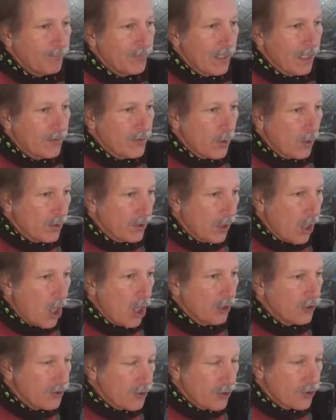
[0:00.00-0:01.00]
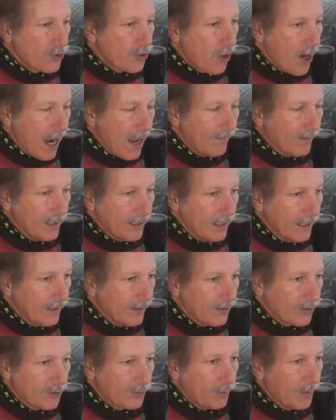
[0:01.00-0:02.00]
So as long as you're traveling at
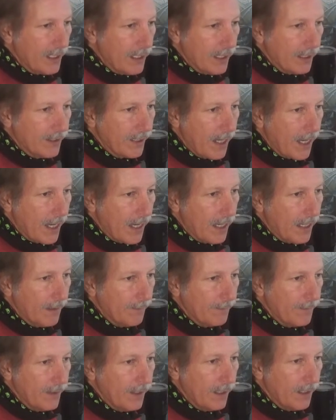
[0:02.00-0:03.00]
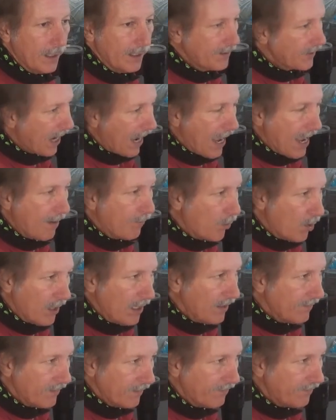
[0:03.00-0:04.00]
the speed of time, then a time
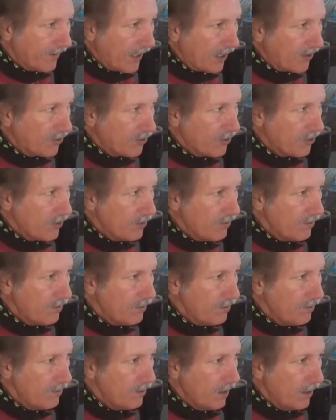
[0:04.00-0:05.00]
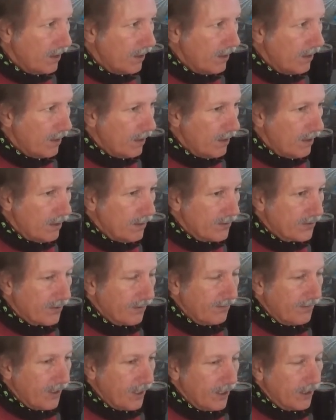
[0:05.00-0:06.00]
wave affects you
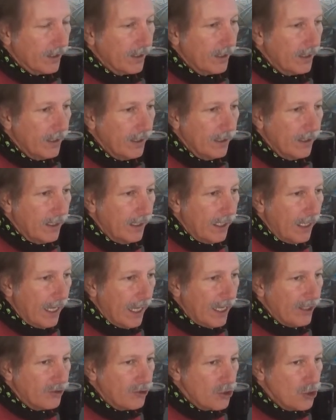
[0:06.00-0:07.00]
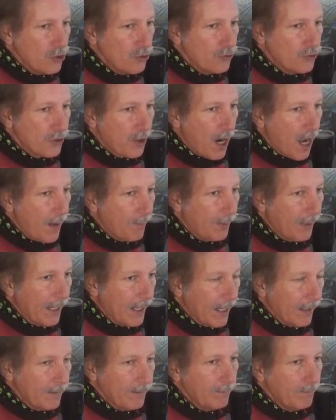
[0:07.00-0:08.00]
severely. As you drop
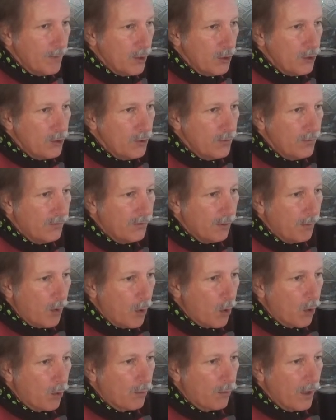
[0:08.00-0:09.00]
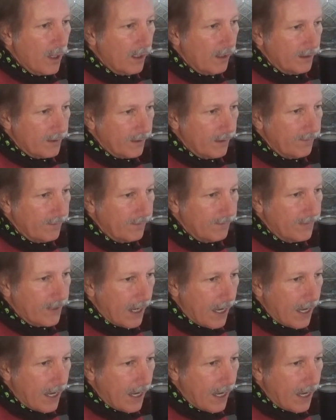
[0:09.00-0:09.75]
out and move to more relative